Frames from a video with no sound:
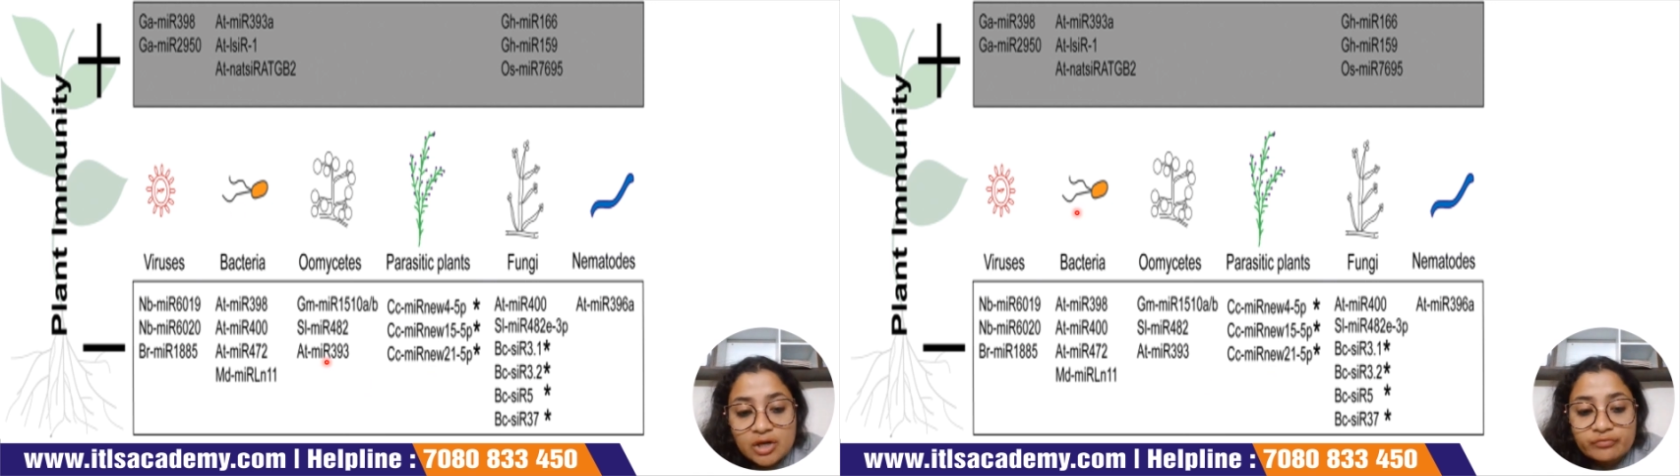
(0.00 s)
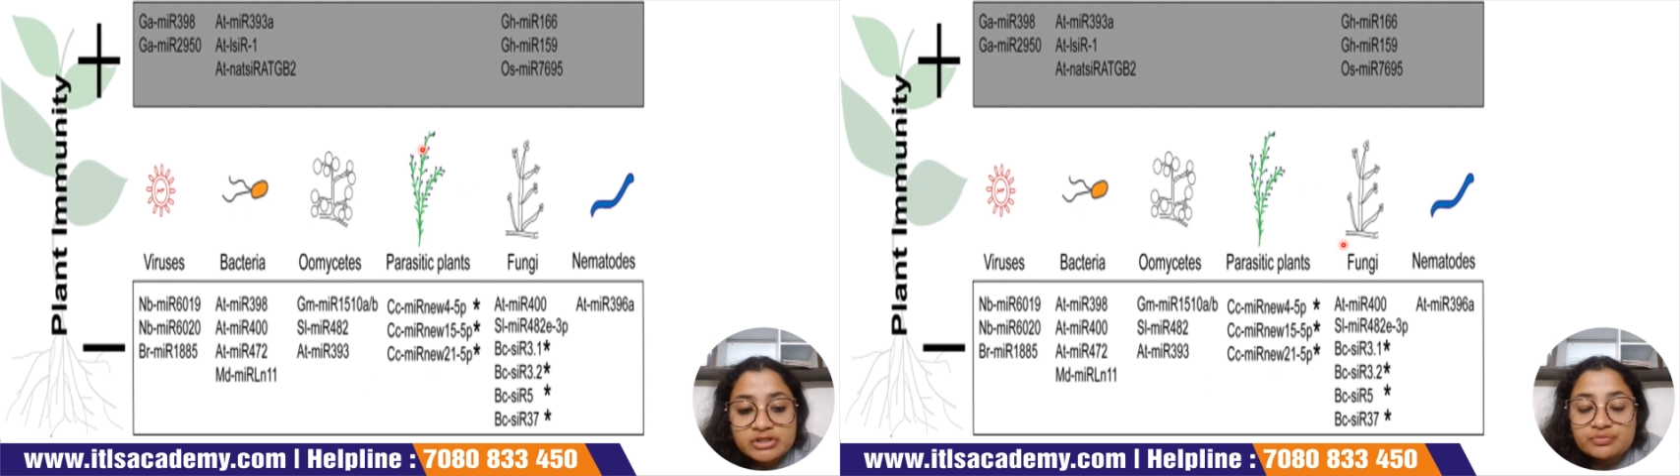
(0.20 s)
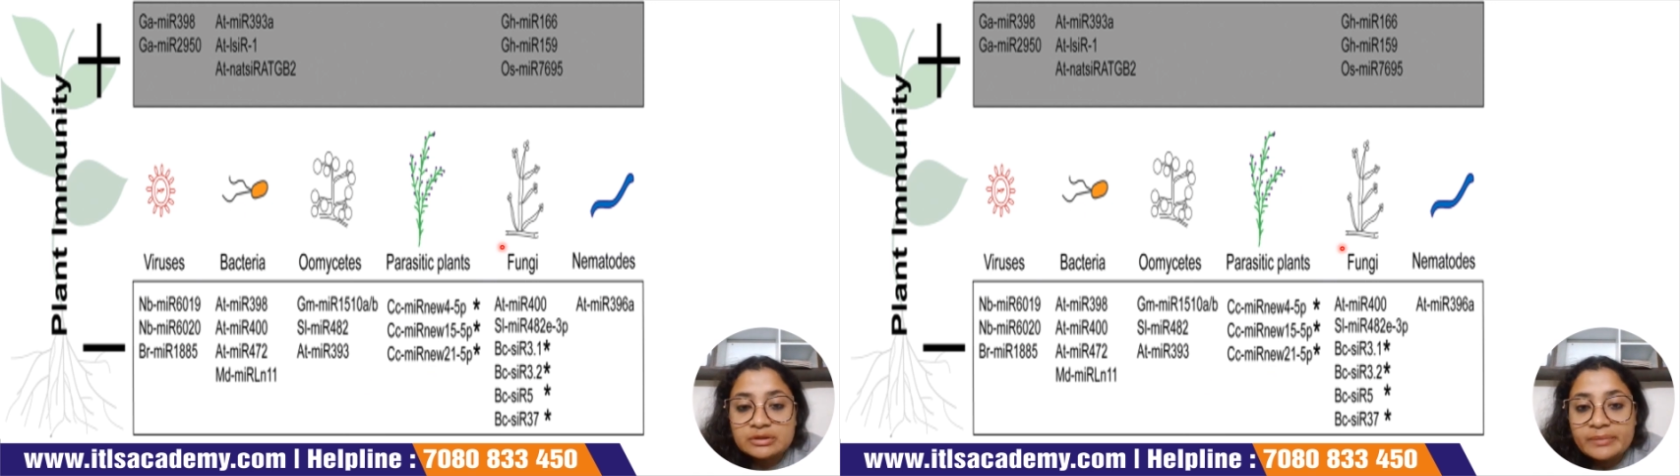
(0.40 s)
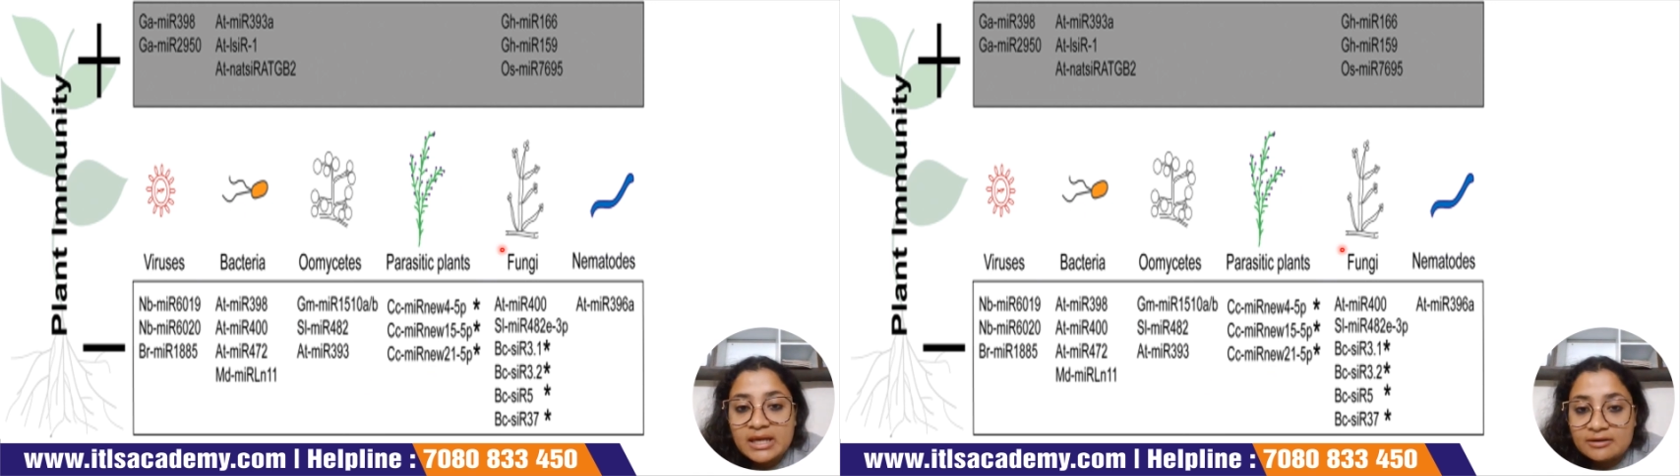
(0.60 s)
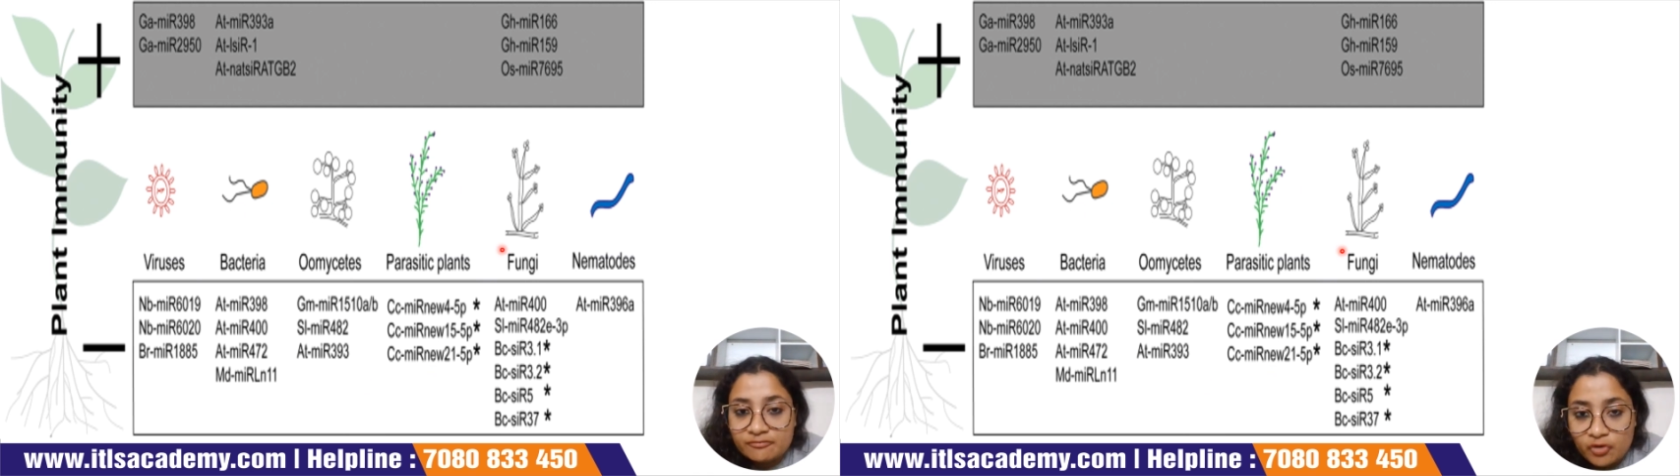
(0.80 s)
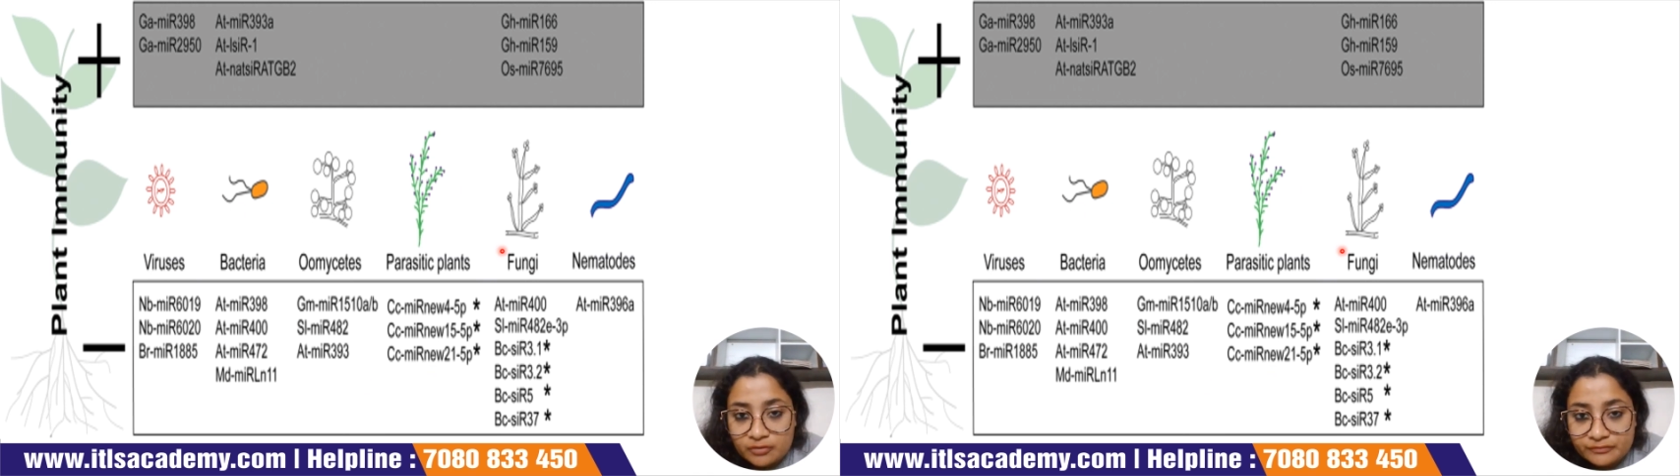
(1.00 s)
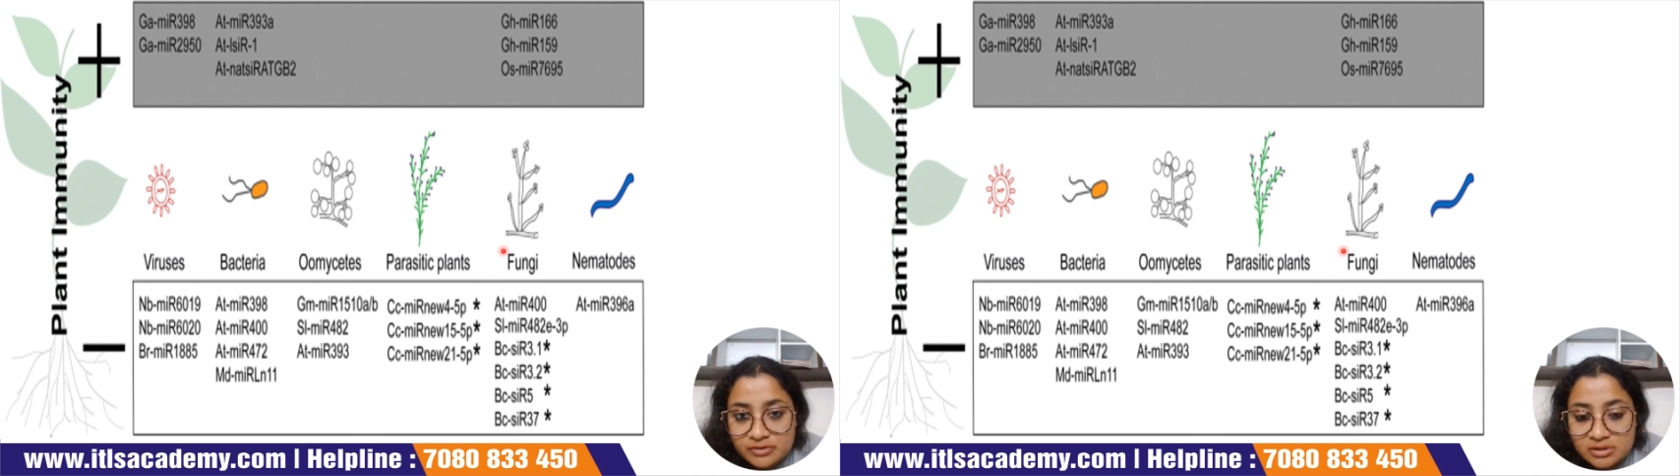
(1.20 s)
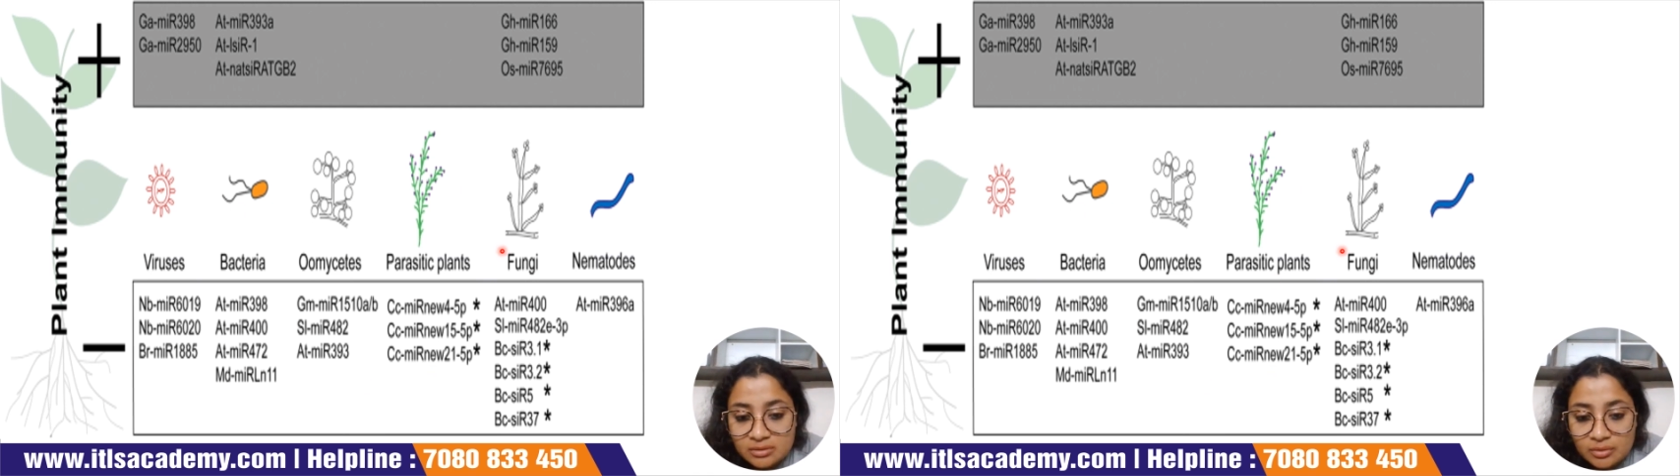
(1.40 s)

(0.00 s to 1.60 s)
which will be involved.